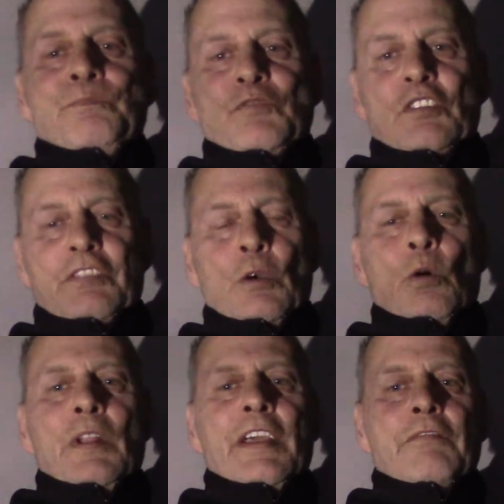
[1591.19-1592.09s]
So if you're
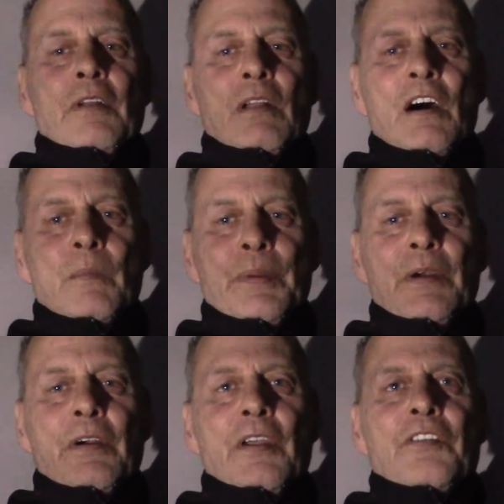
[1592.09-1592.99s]
holding it for long
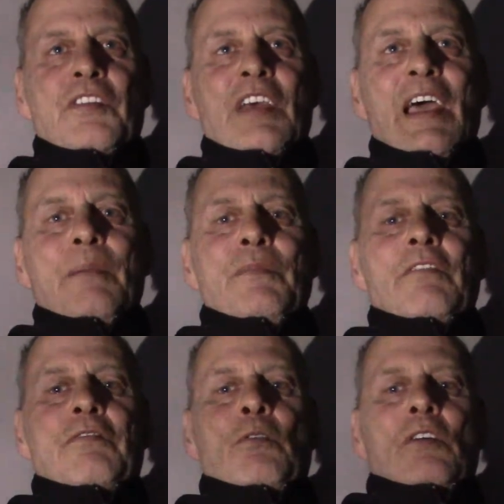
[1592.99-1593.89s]
periods of time, your
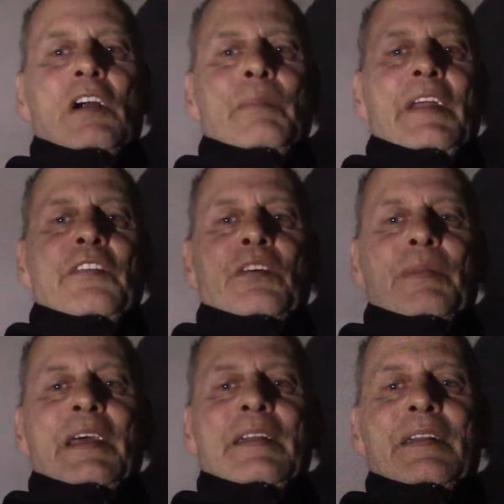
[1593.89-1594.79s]
forearm ends up
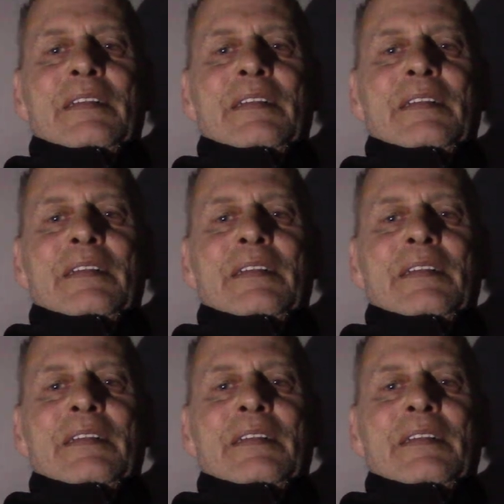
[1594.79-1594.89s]
getting